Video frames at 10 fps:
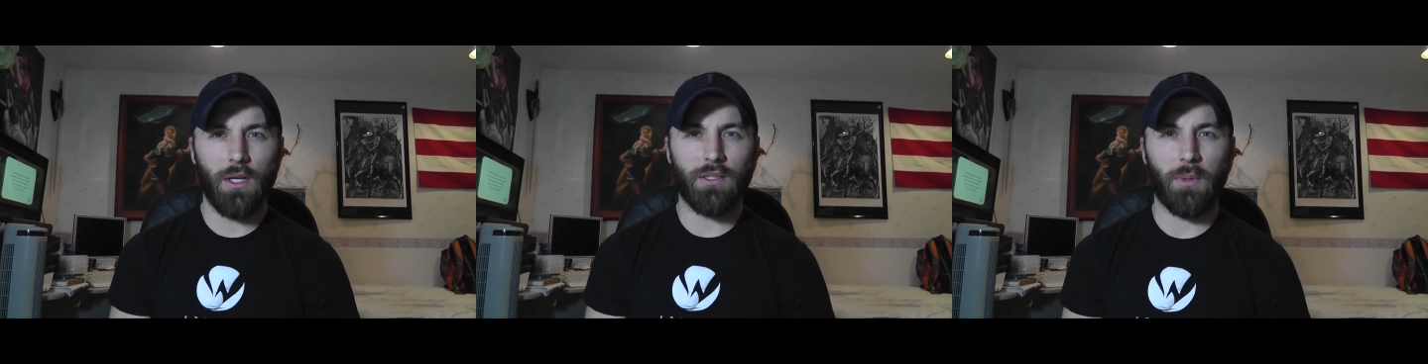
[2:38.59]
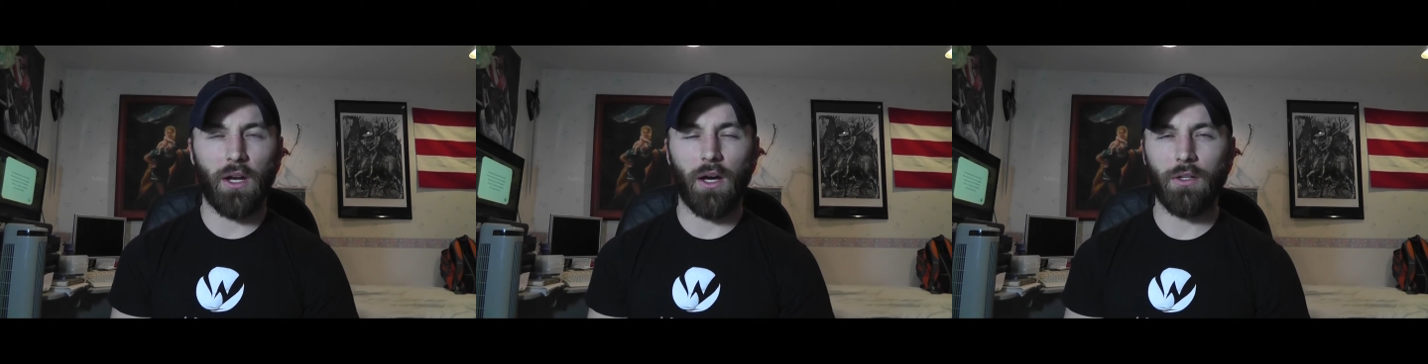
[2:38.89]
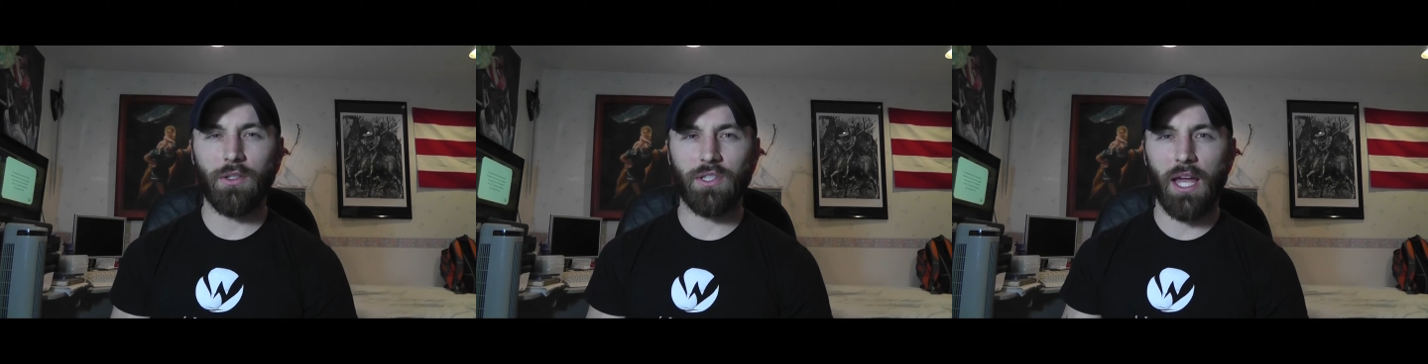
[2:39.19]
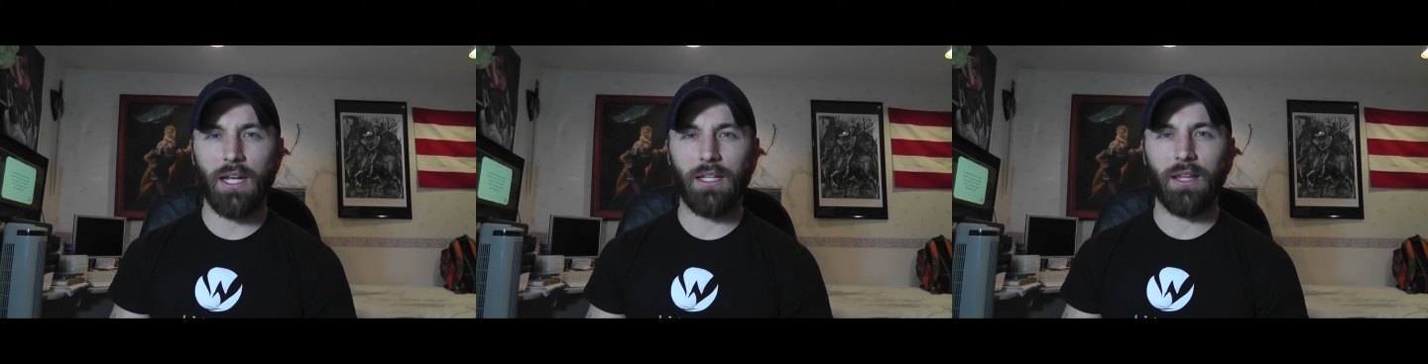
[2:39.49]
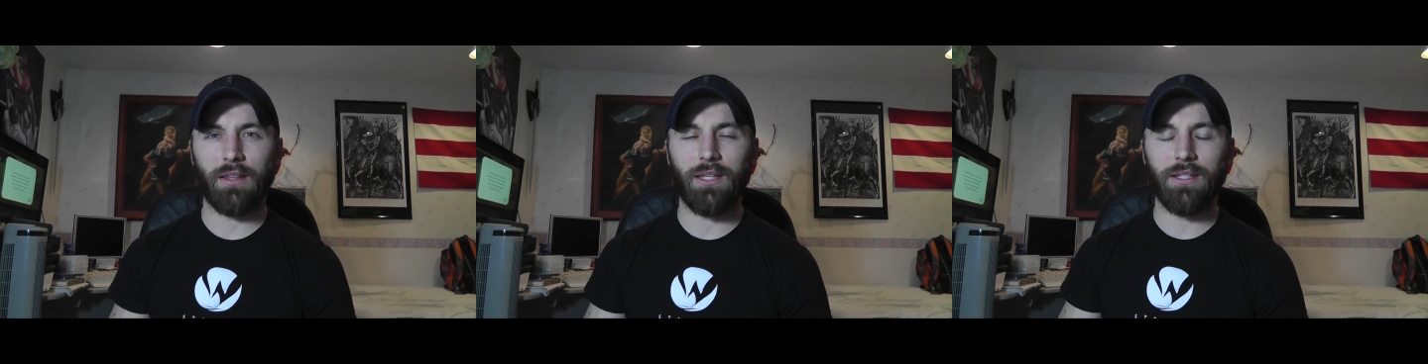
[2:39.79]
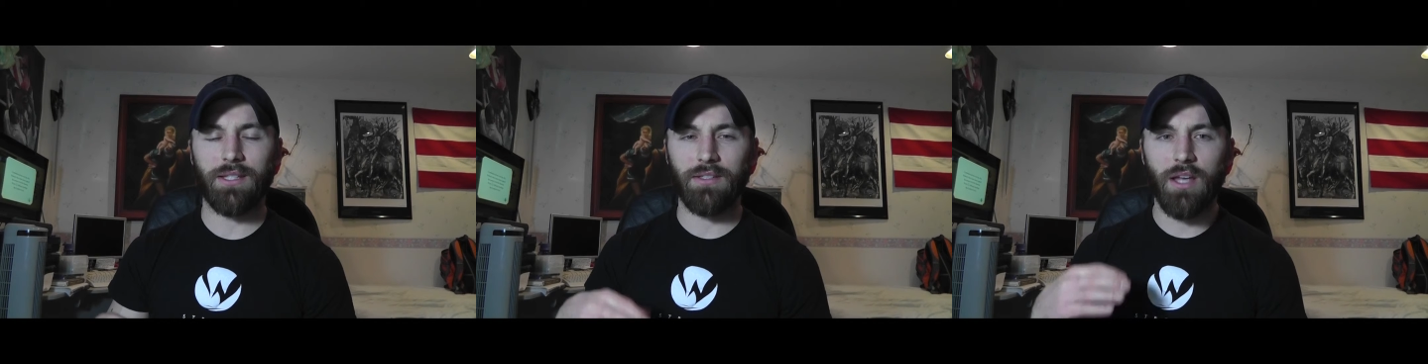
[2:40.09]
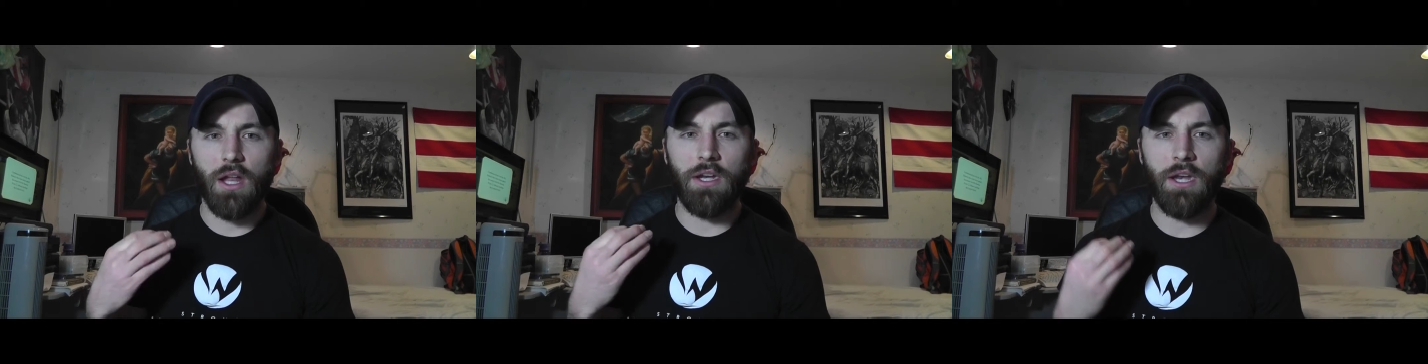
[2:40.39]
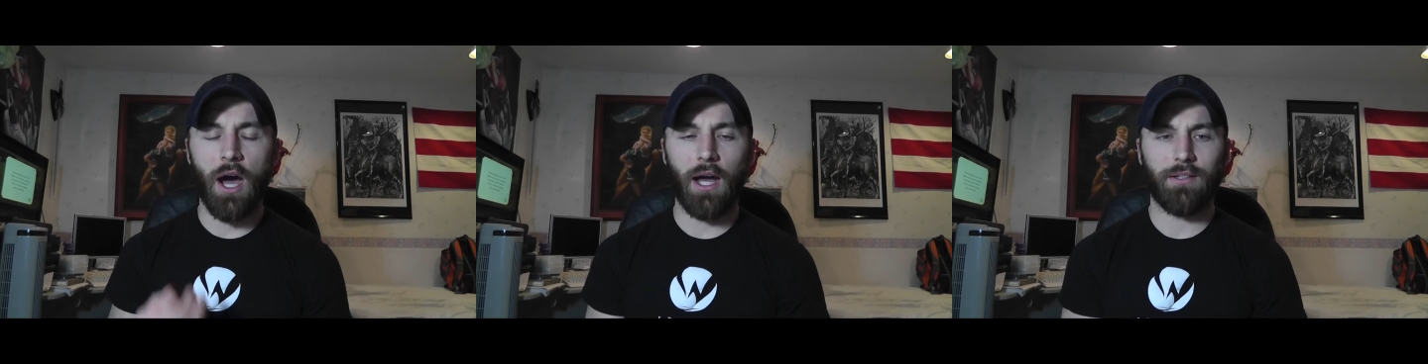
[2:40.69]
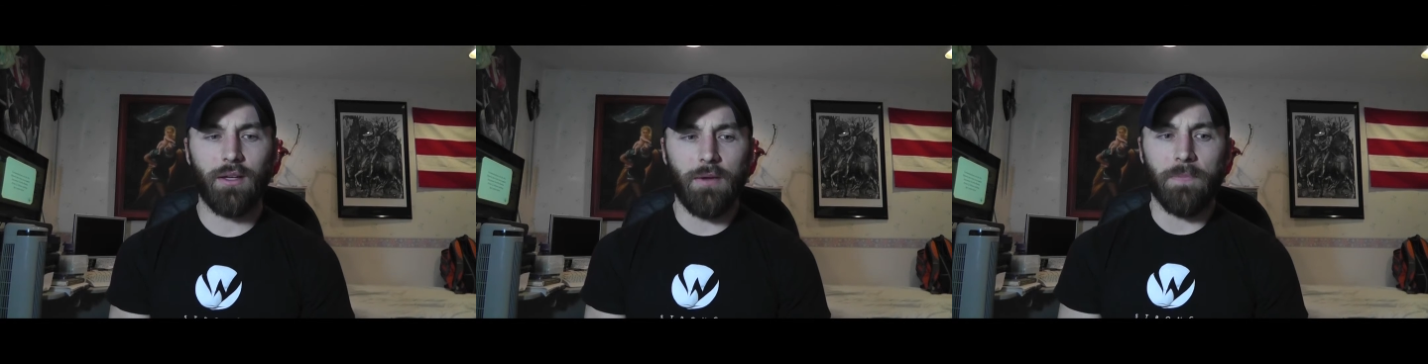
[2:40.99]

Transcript: It's about understanding that this is not